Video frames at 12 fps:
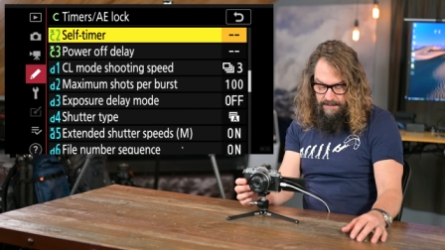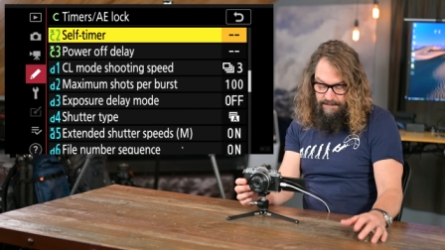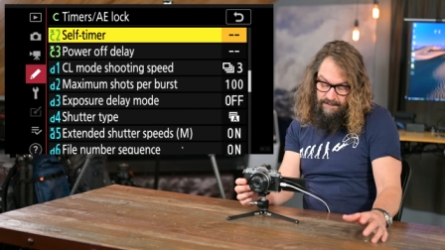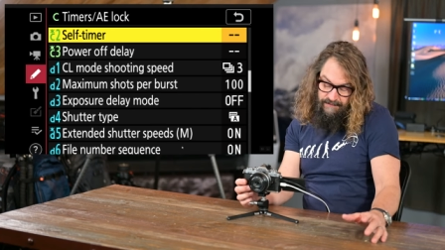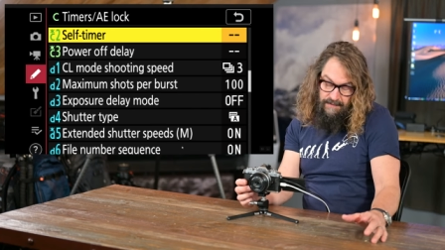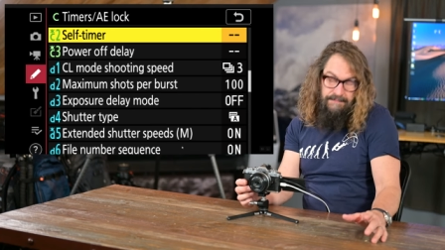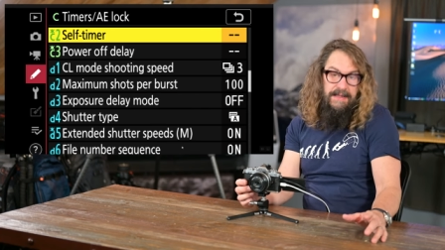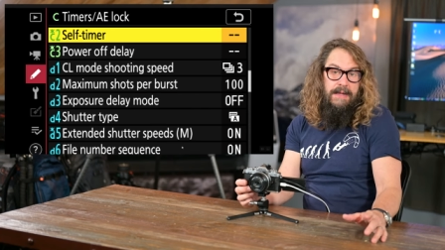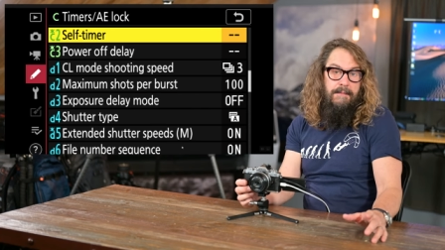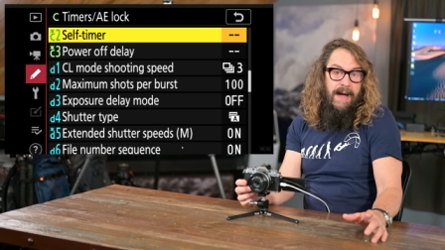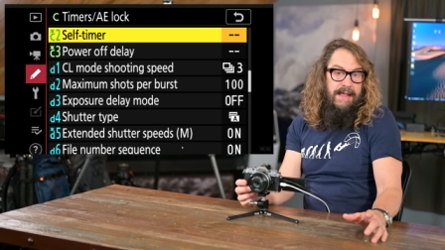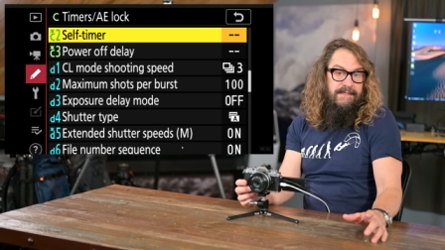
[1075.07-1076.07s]
It's something
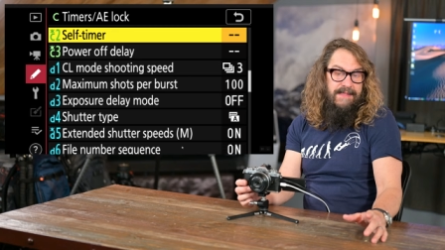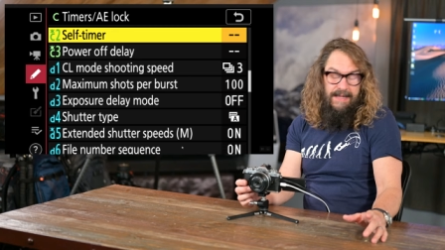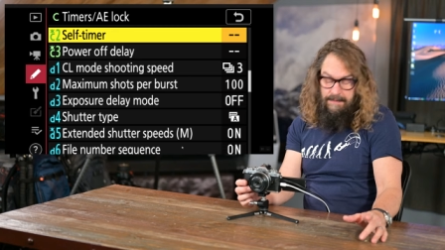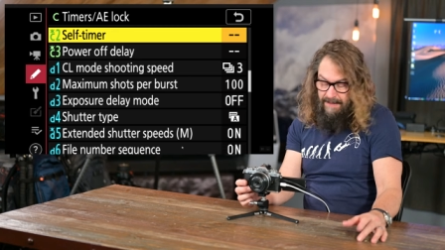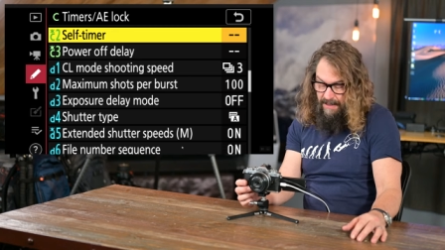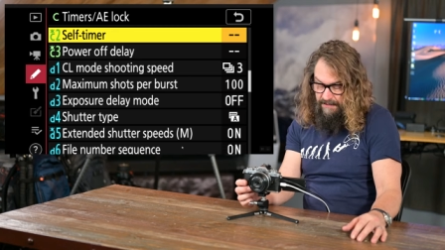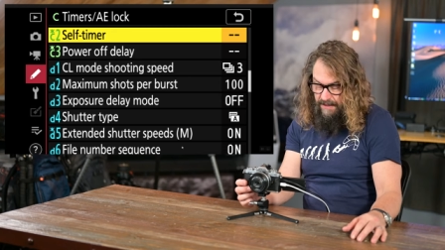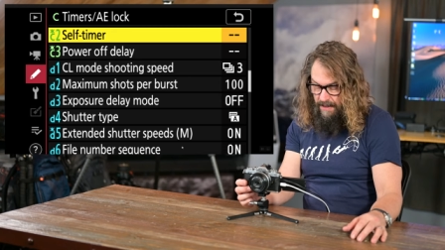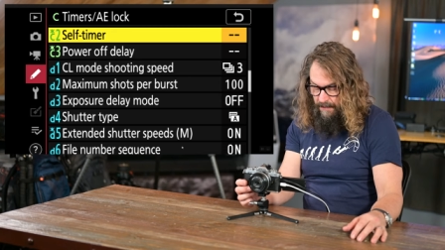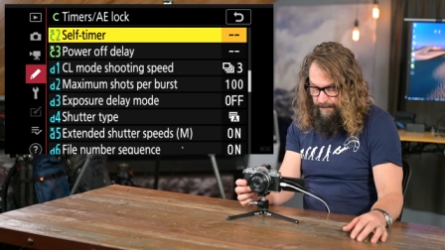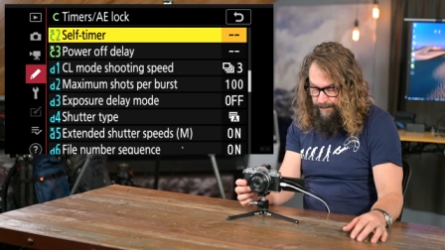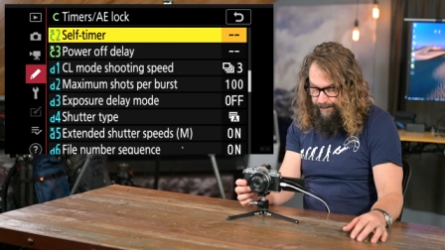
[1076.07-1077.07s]
you might think about
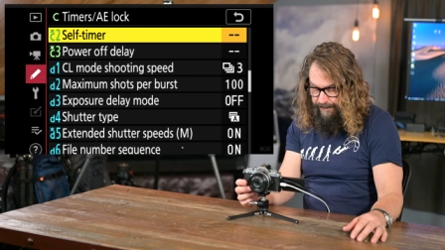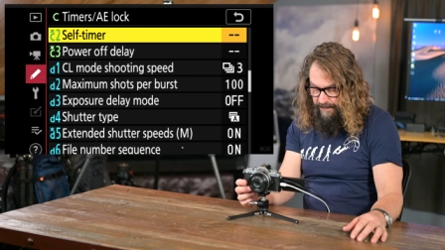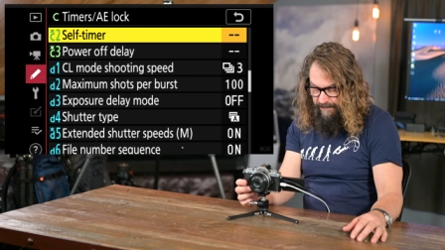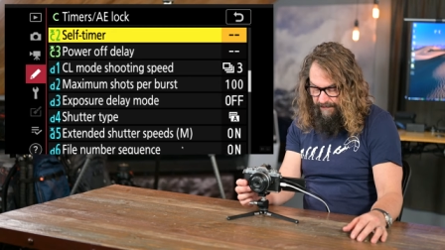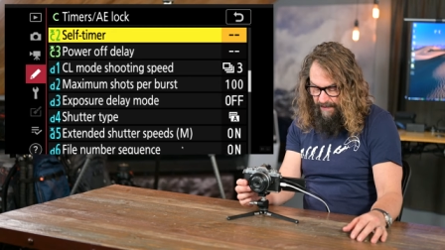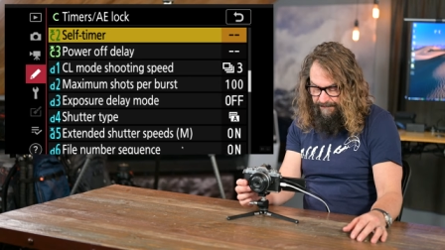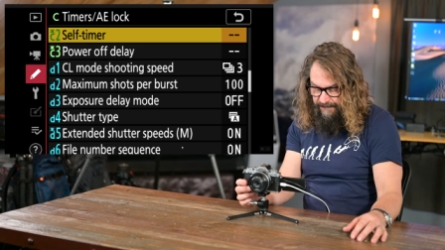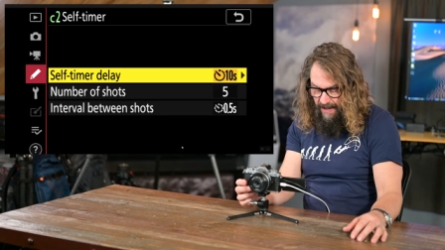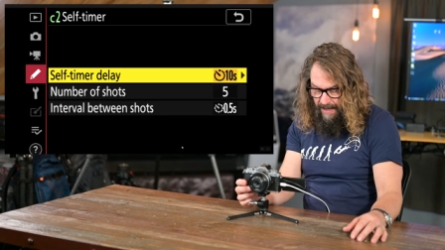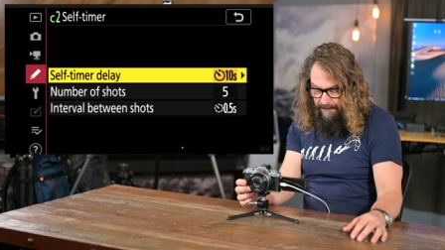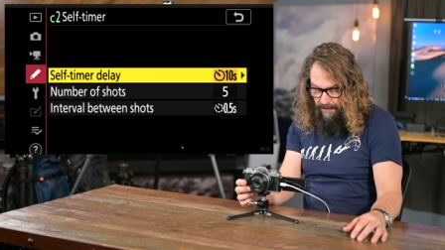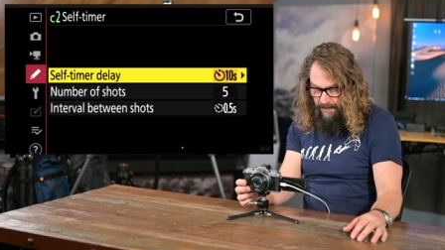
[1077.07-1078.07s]
though.
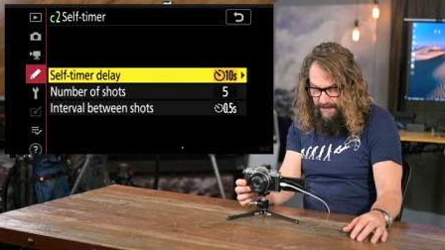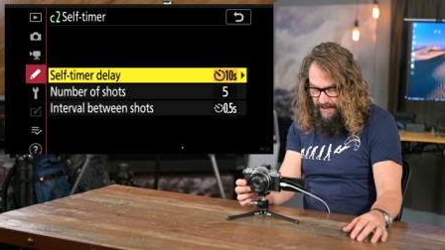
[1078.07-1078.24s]
Self-timer,